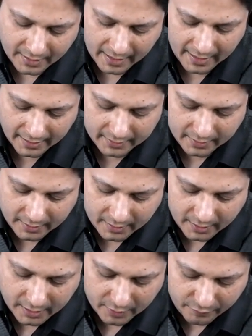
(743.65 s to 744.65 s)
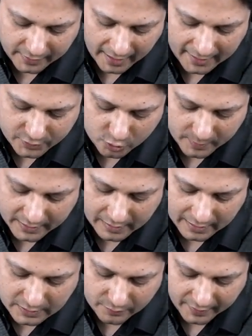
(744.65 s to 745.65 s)
And if it has to be
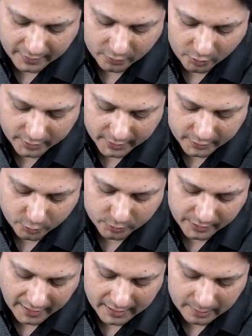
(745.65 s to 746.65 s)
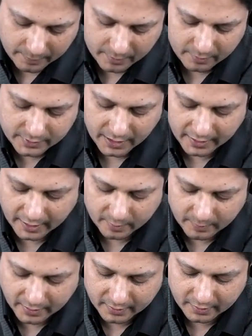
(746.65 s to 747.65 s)
classified according to type, Young and
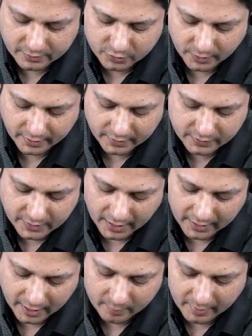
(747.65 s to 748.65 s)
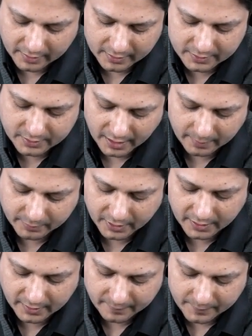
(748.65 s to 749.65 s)
Burgess, so it is Young and Burgess type
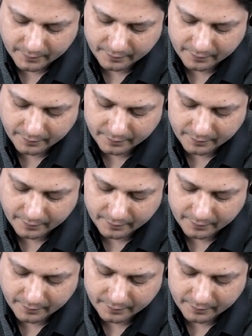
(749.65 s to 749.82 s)
3.